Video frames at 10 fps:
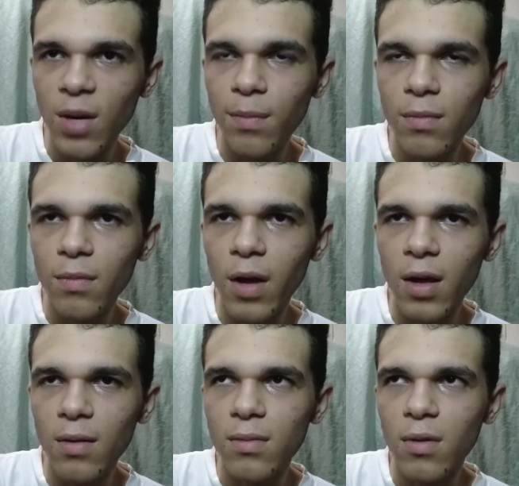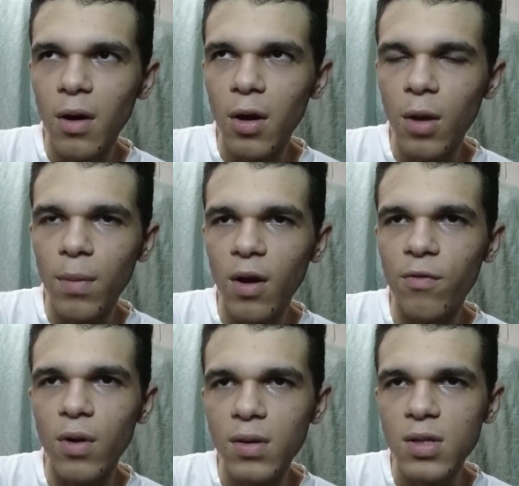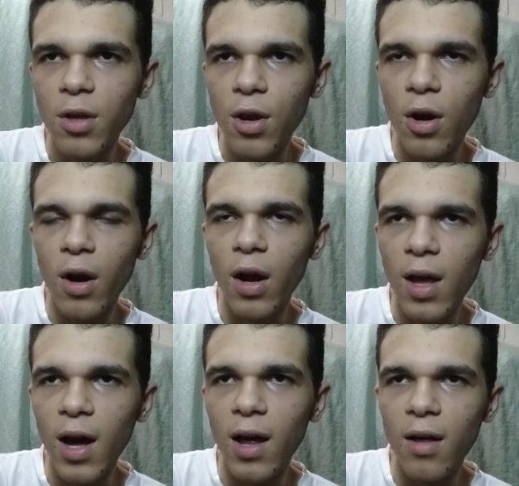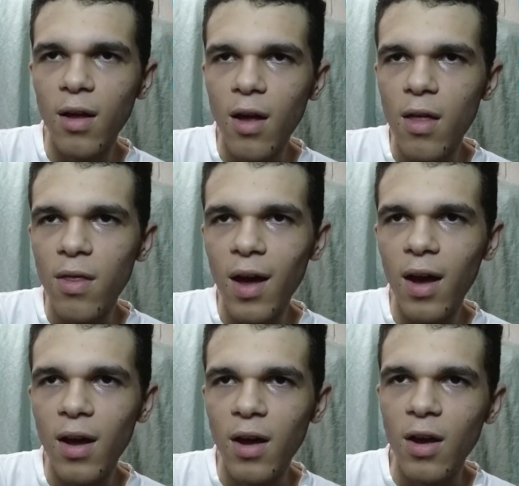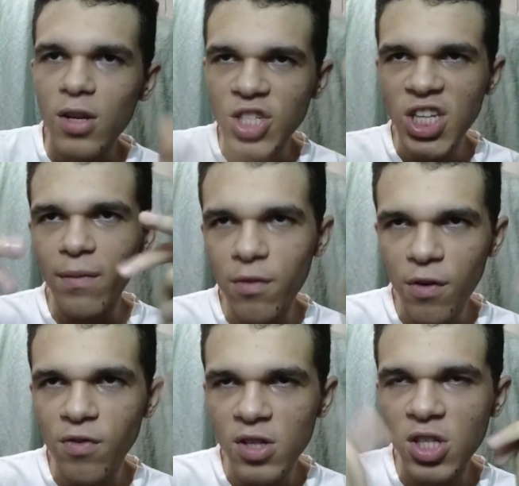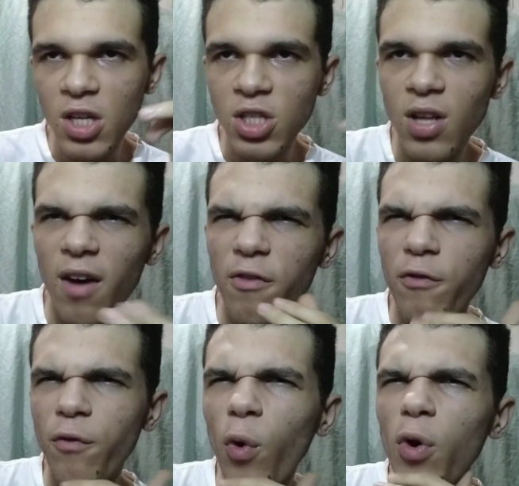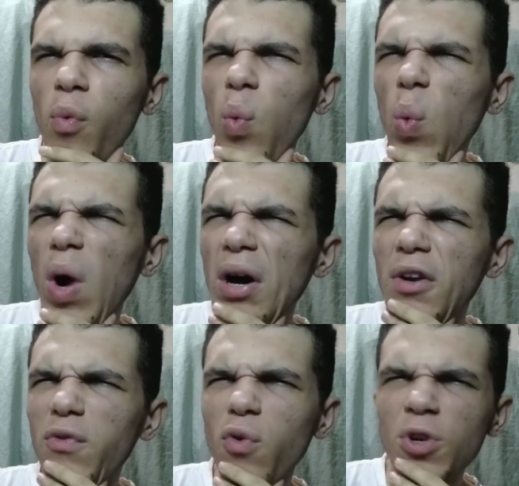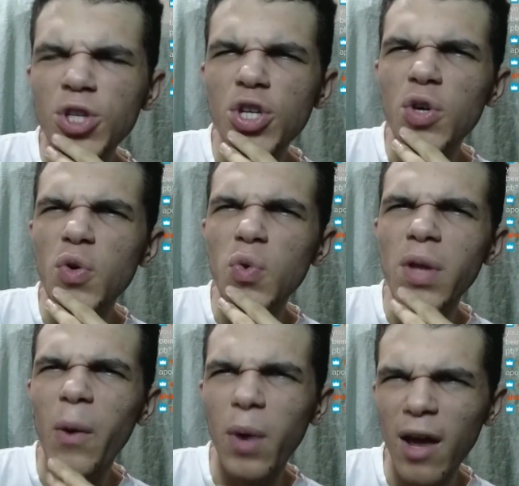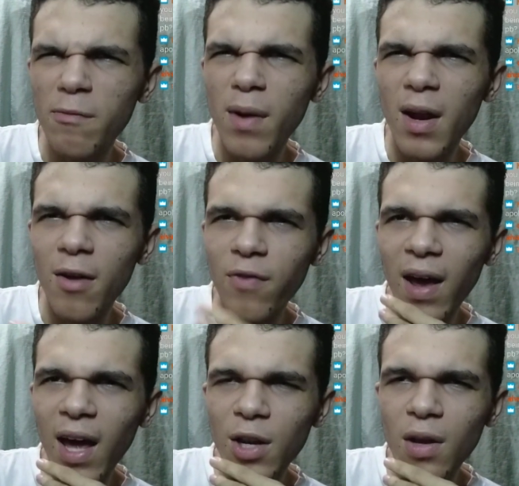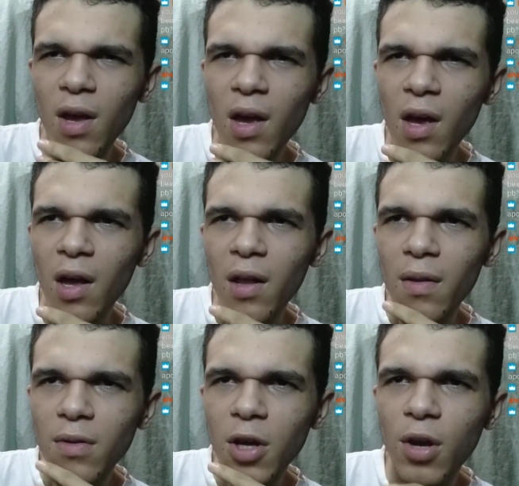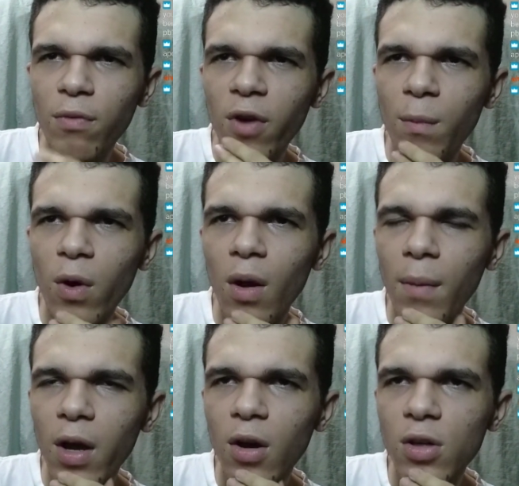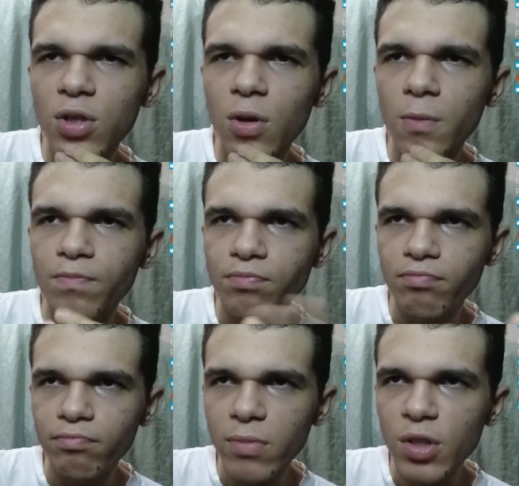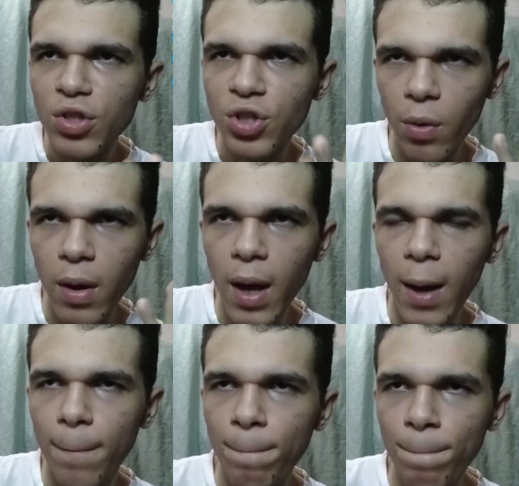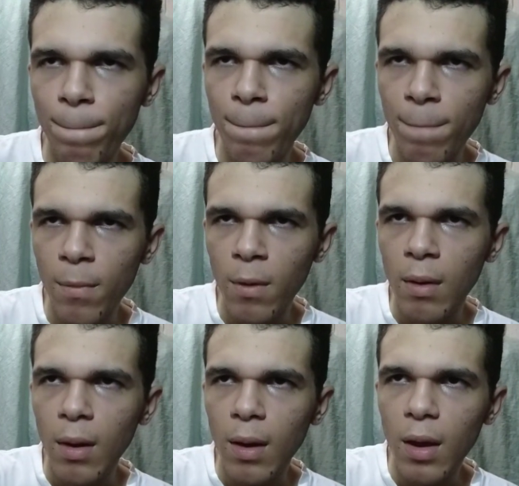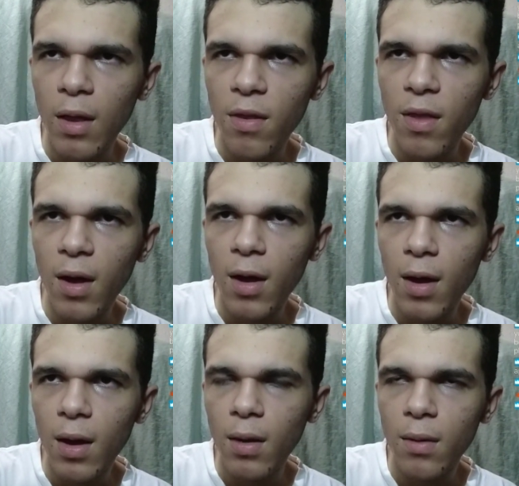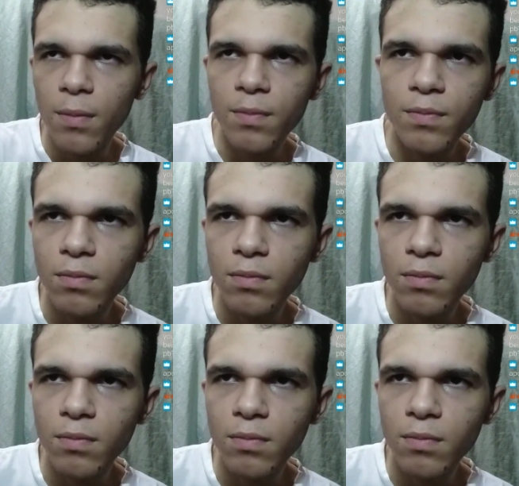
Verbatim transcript: some like a good bit of runs later, I got that 756.4142 that would have been if I had the good frame rate on my console. So yeah. And then